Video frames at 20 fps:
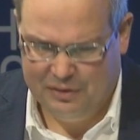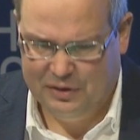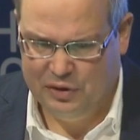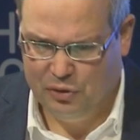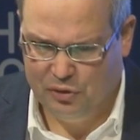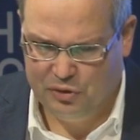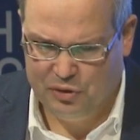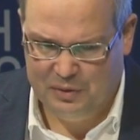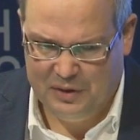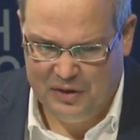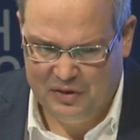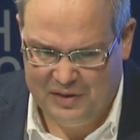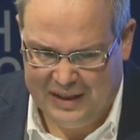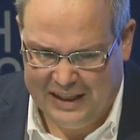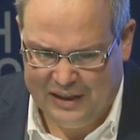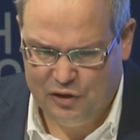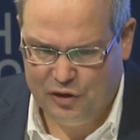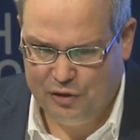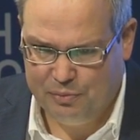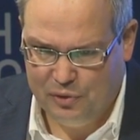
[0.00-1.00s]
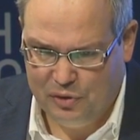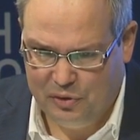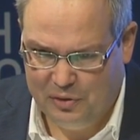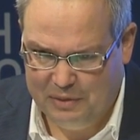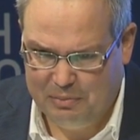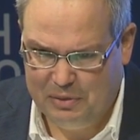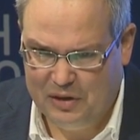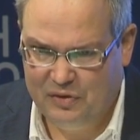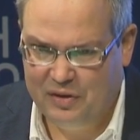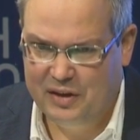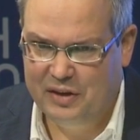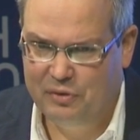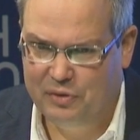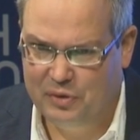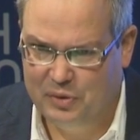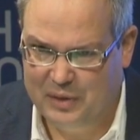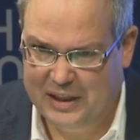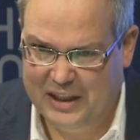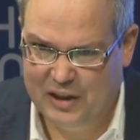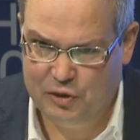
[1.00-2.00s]
there is also a tangible and
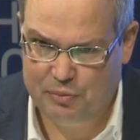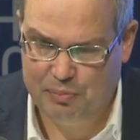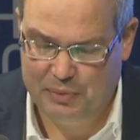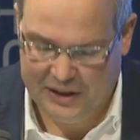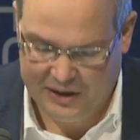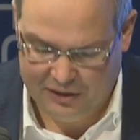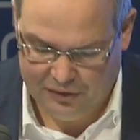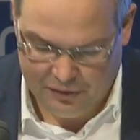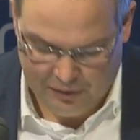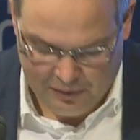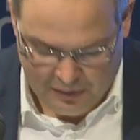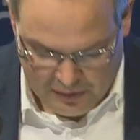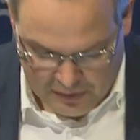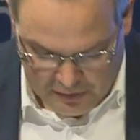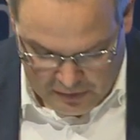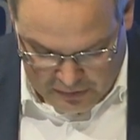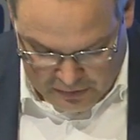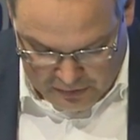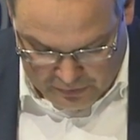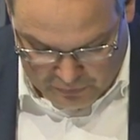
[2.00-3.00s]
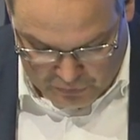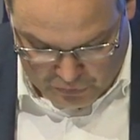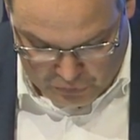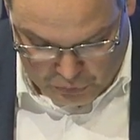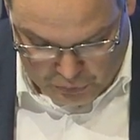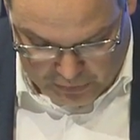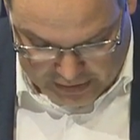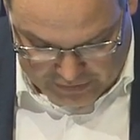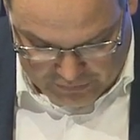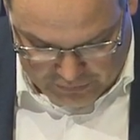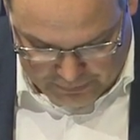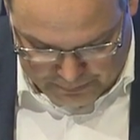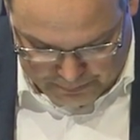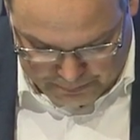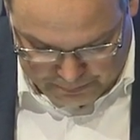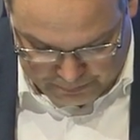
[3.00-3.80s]
material aspect to it.